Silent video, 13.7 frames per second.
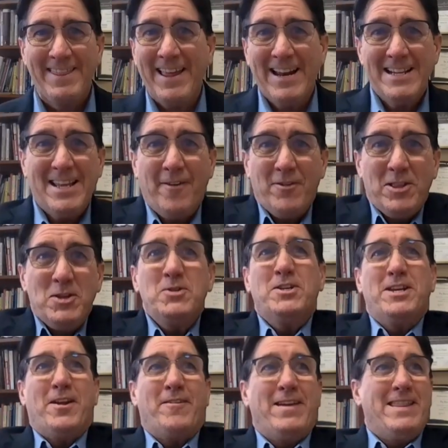that it's
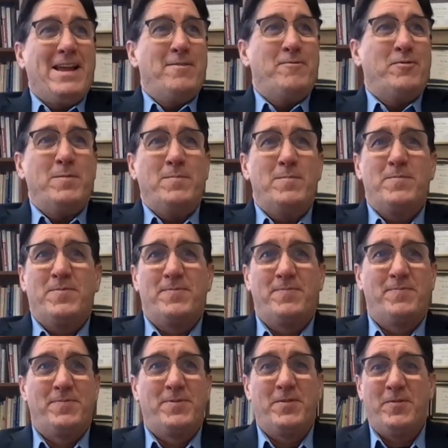evolutionary, that from
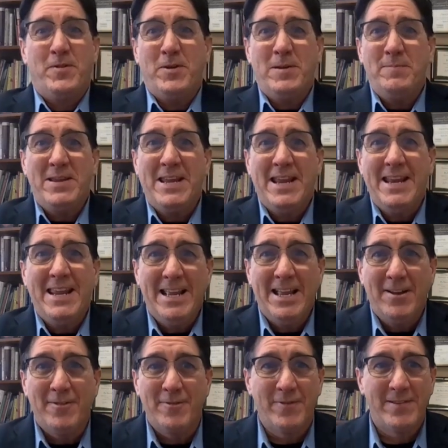the very beginning
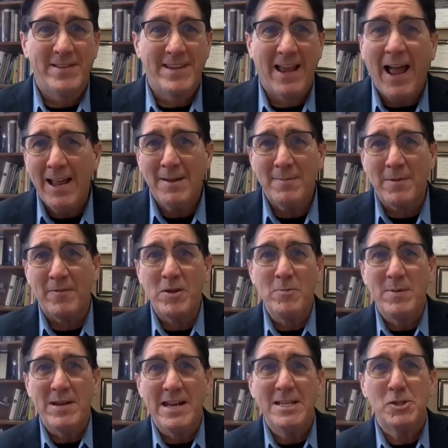of time of
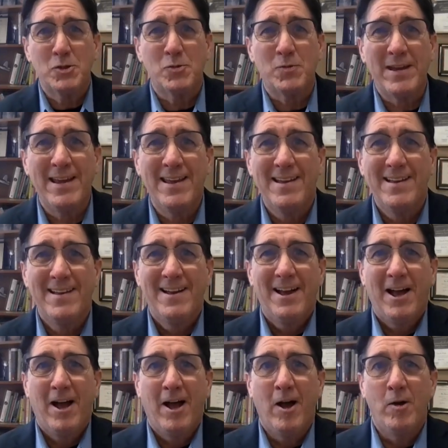human history,
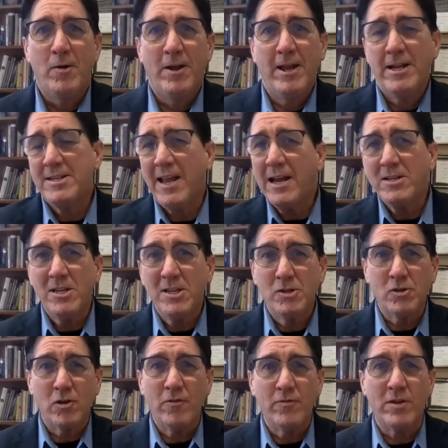it's actually
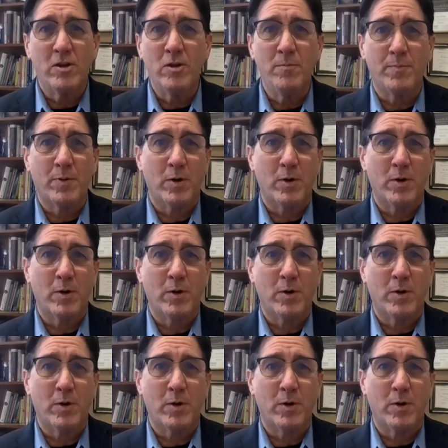served a good